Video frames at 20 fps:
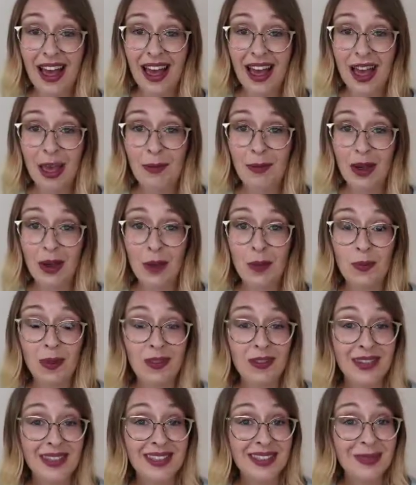Um, I hope
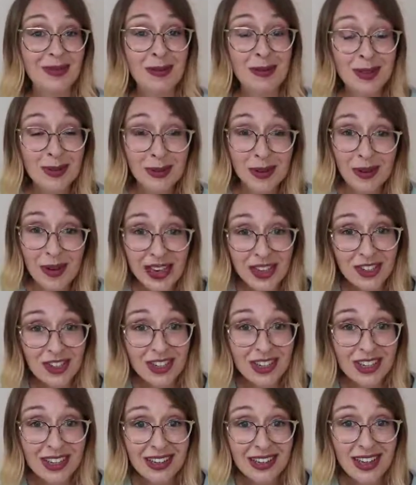you found some
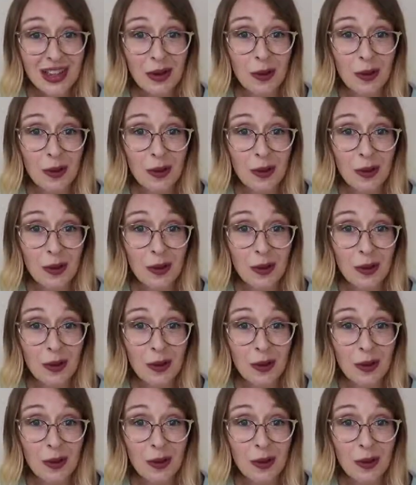inspiration.